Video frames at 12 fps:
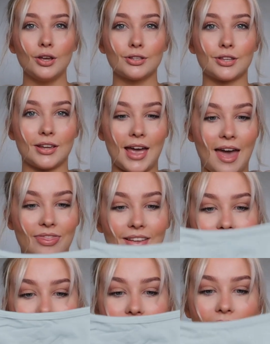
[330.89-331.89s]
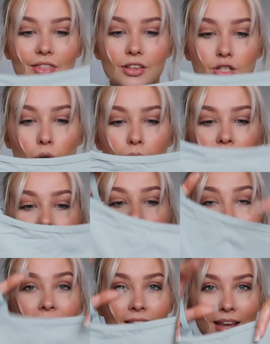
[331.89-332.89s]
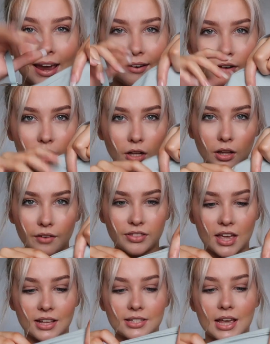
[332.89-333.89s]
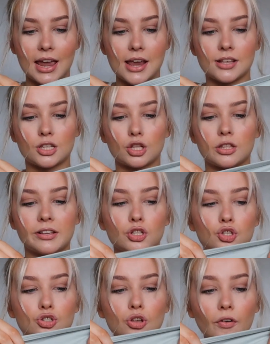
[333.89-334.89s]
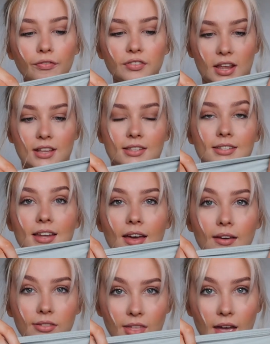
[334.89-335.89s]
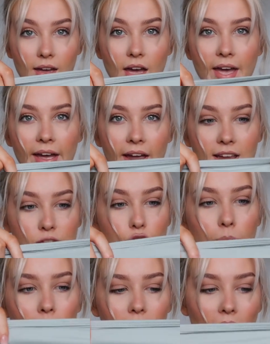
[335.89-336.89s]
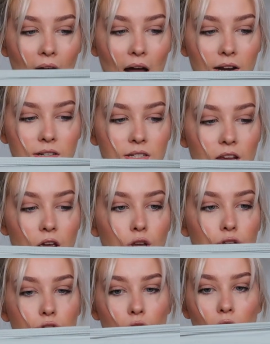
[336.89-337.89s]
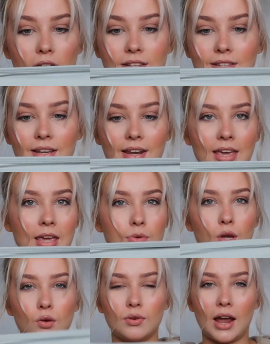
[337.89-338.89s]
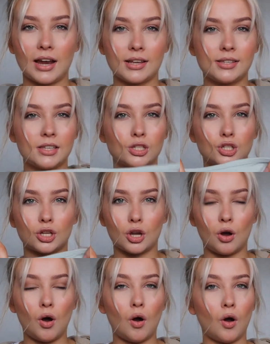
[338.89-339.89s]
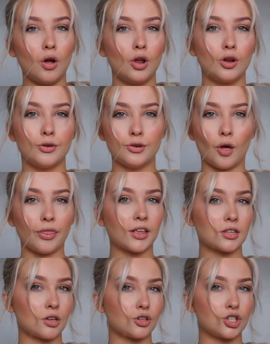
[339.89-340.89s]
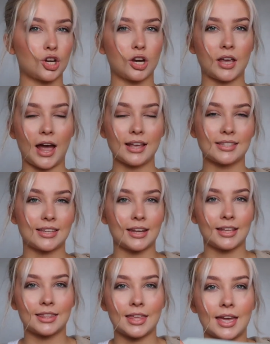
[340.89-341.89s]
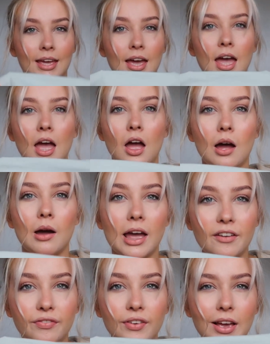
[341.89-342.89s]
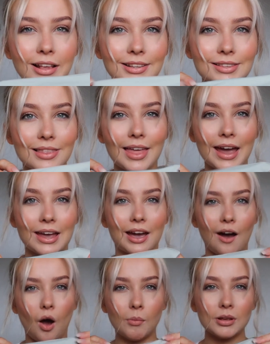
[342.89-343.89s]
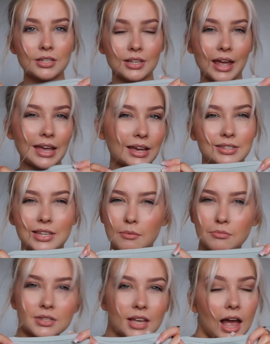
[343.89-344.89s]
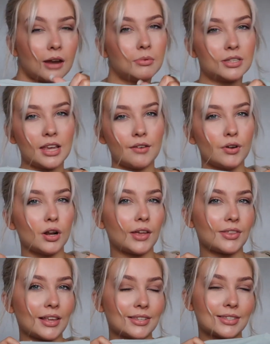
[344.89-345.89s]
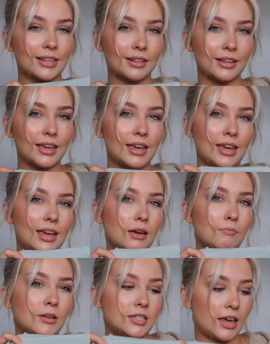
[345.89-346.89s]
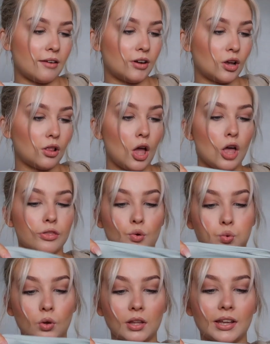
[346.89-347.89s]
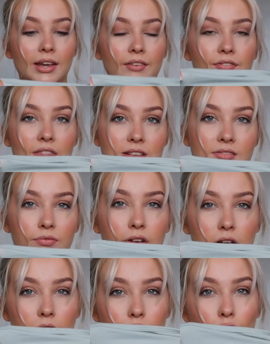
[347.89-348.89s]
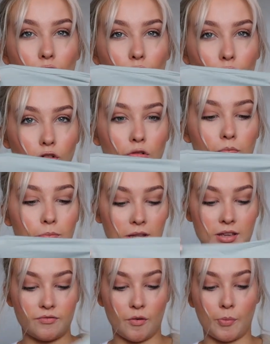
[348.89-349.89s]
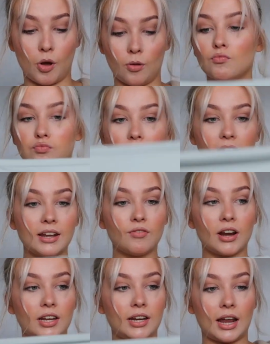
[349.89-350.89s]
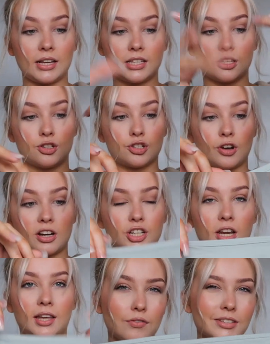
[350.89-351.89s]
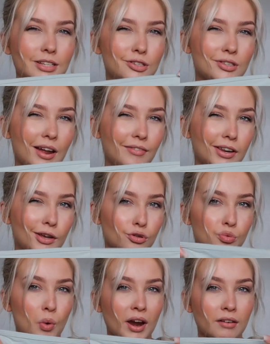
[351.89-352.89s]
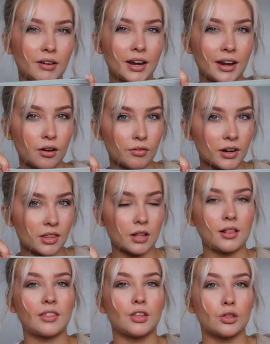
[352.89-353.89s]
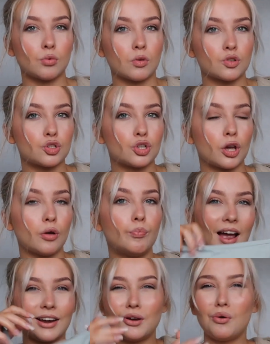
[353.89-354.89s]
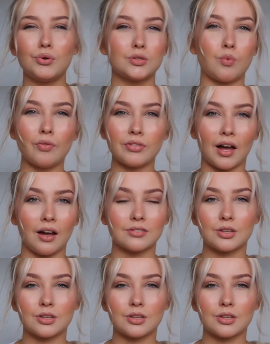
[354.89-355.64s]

So yeah, this is the top. The material of this is the softest thing. It's double lined, so it's going to keep you nice, secure, nothing's on show, you can't see anything. It feels like, almost like Skims kind of material, like that silky material. The quality of this feels unbelievable. Really, really nice and stretchy. Obviously, it doesn't have any underwiring in it or anything like the other ones do. I don't always want that.